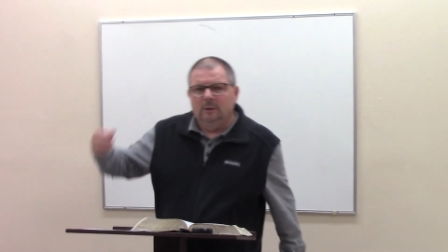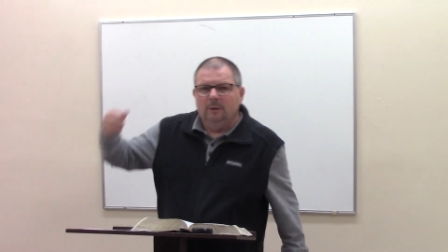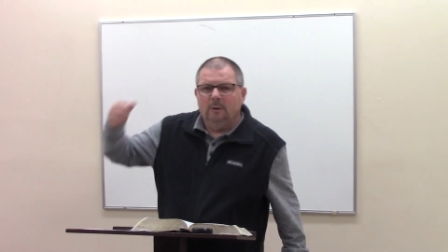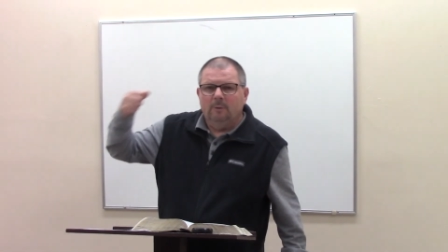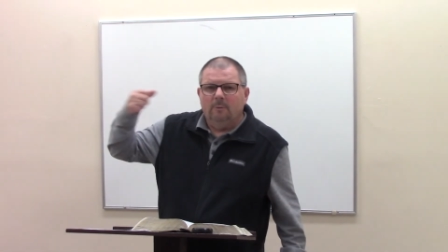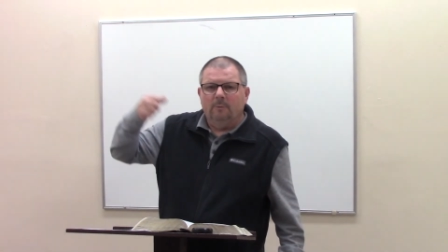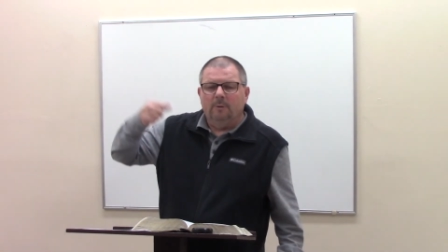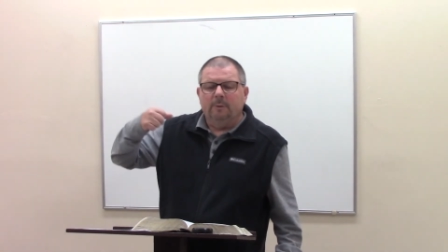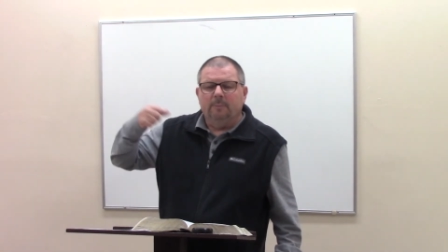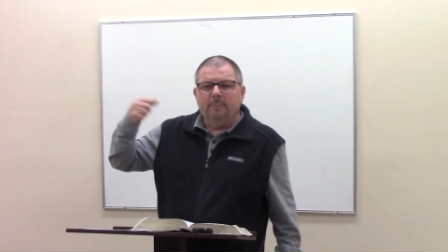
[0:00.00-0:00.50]

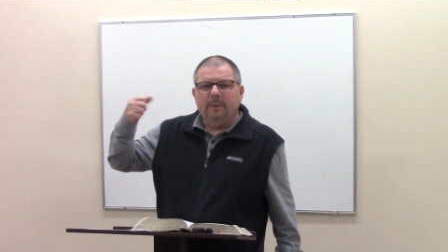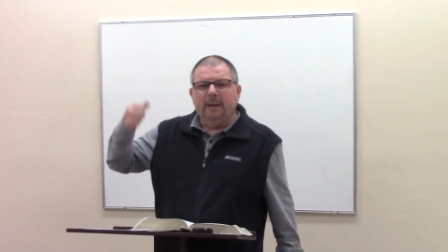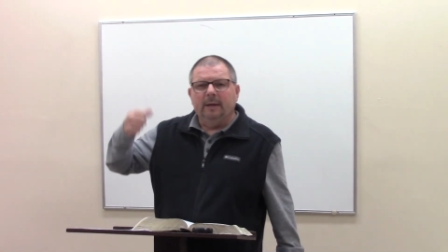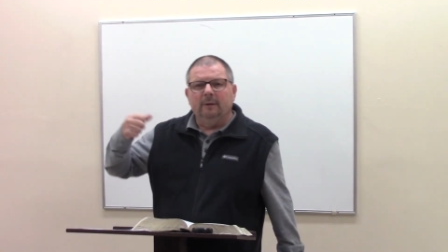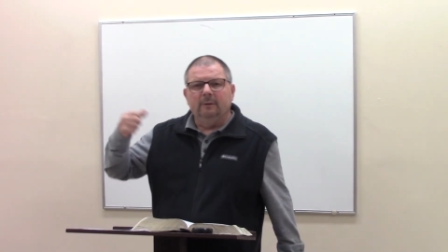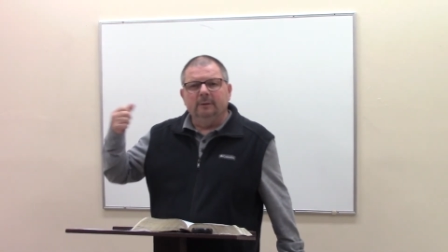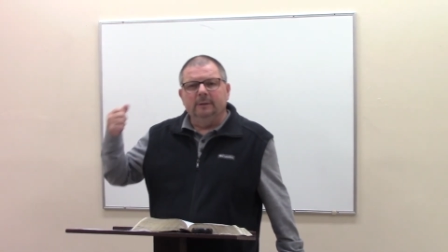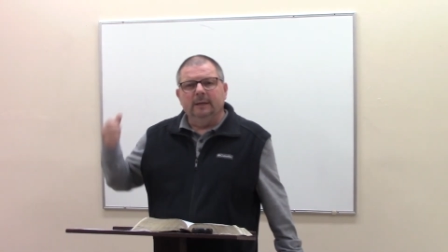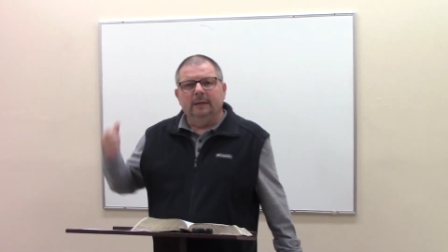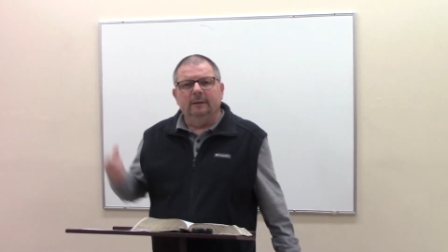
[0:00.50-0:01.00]

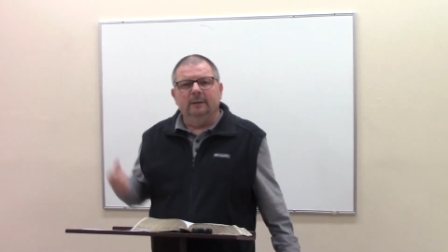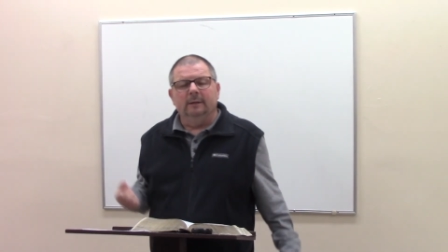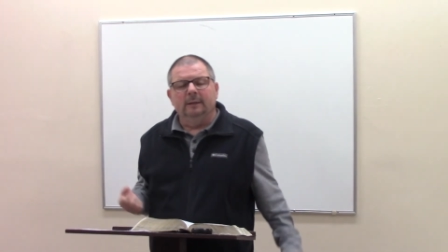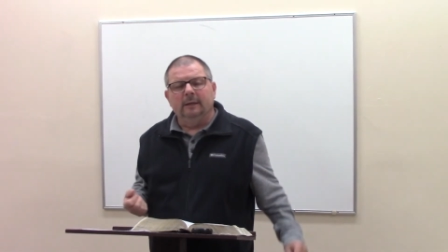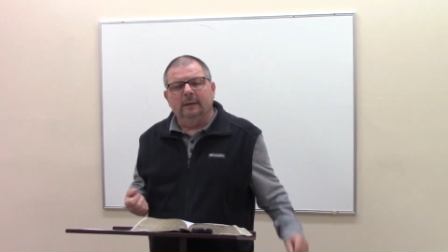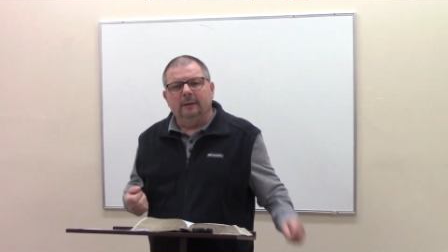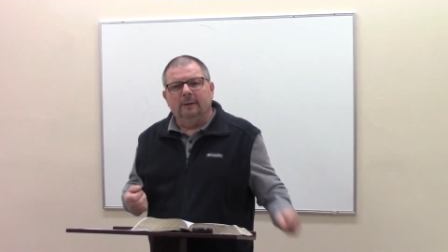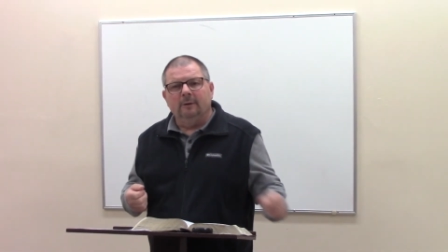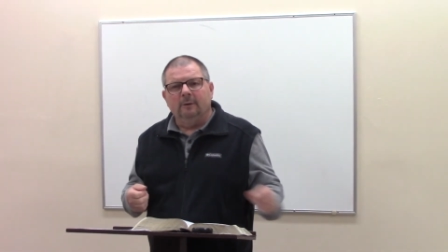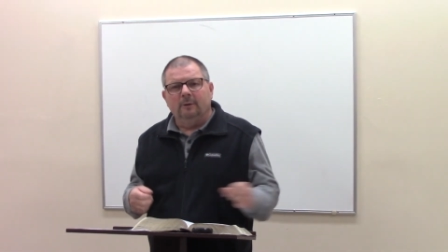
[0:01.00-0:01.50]
repel down in
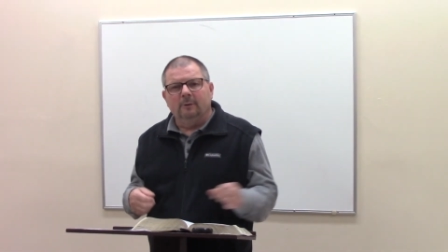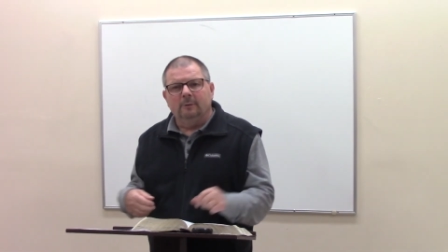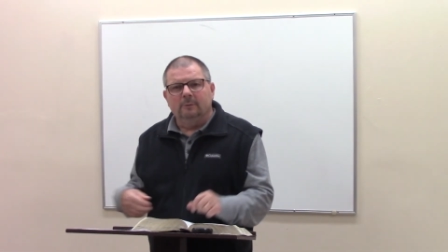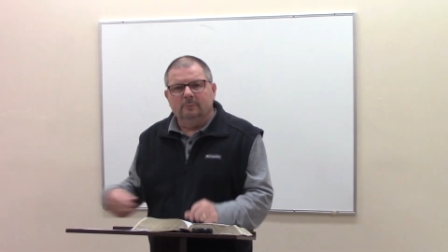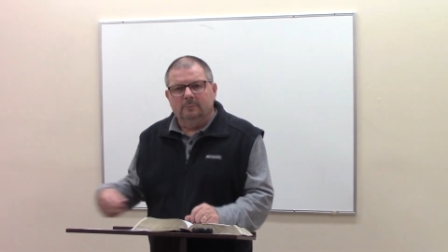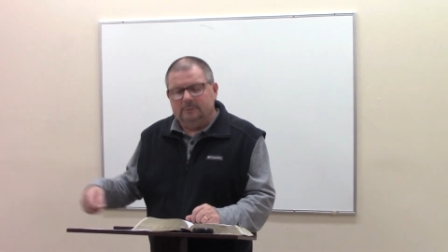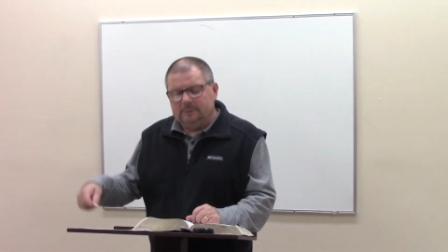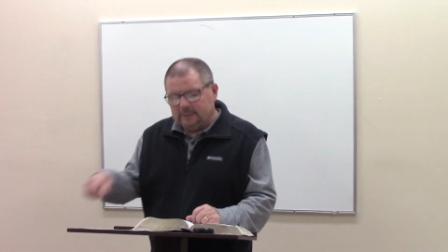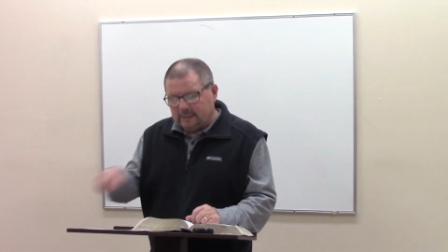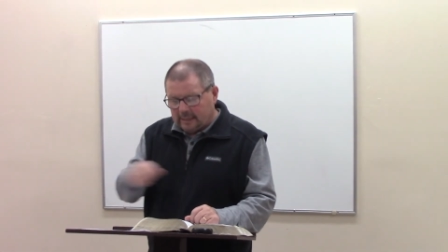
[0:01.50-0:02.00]
that
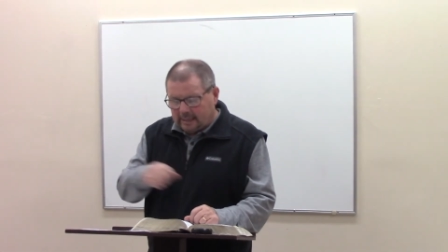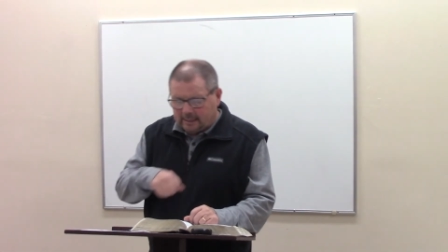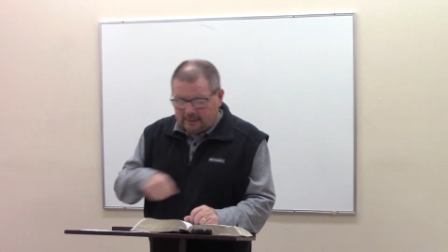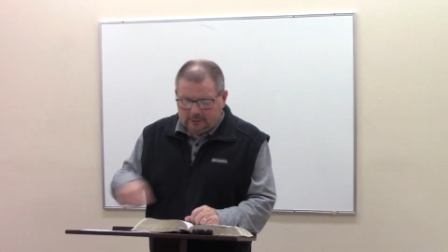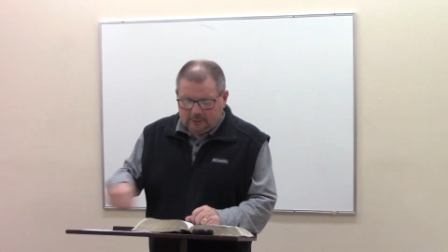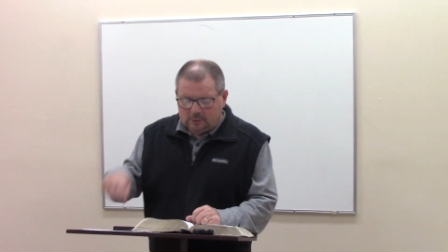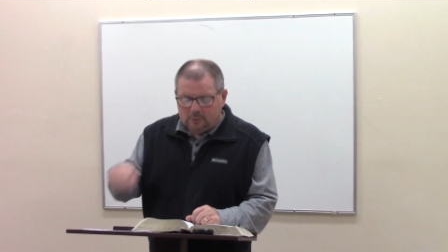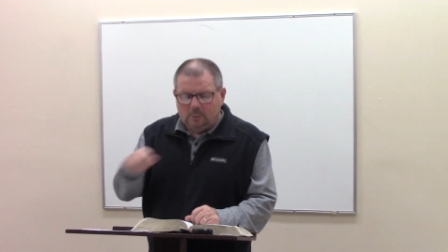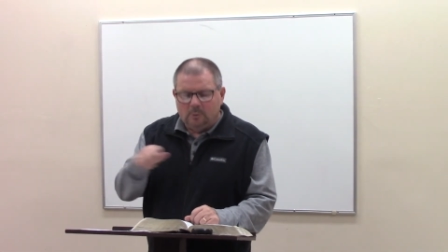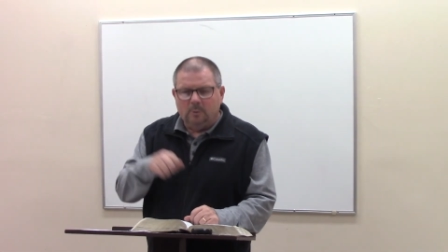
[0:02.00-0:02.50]
hole,
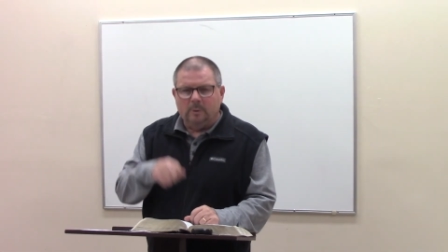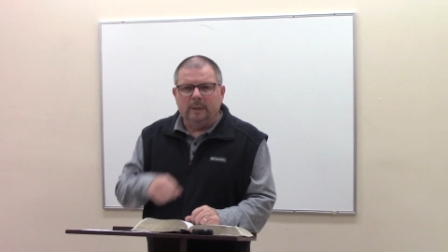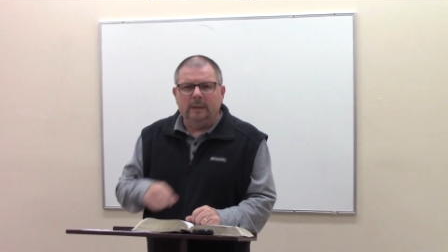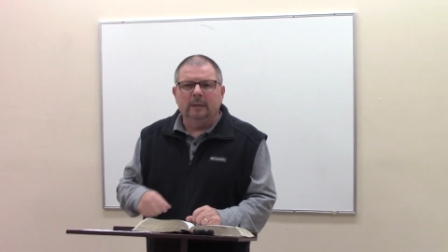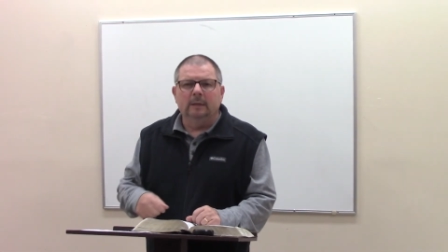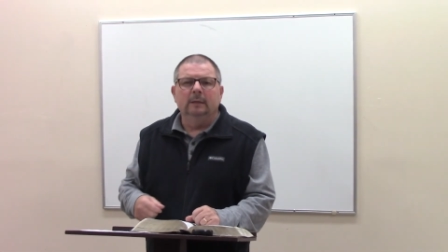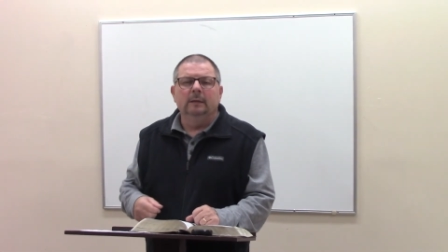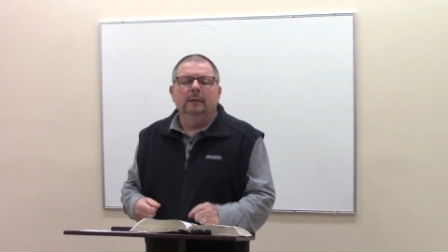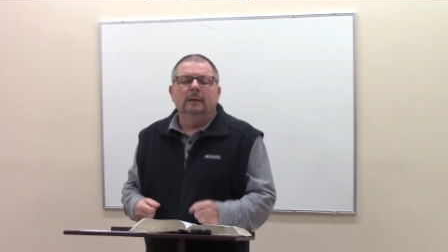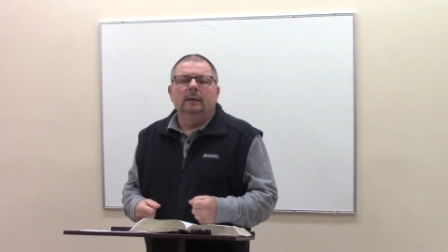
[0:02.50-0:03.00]
tie you
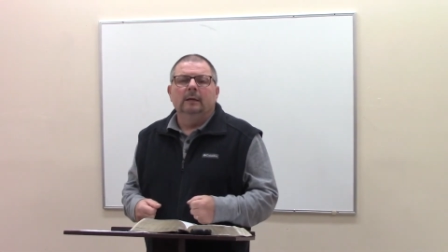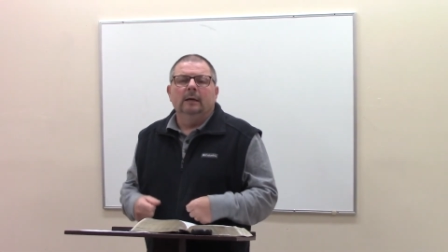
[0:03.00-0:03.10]
in,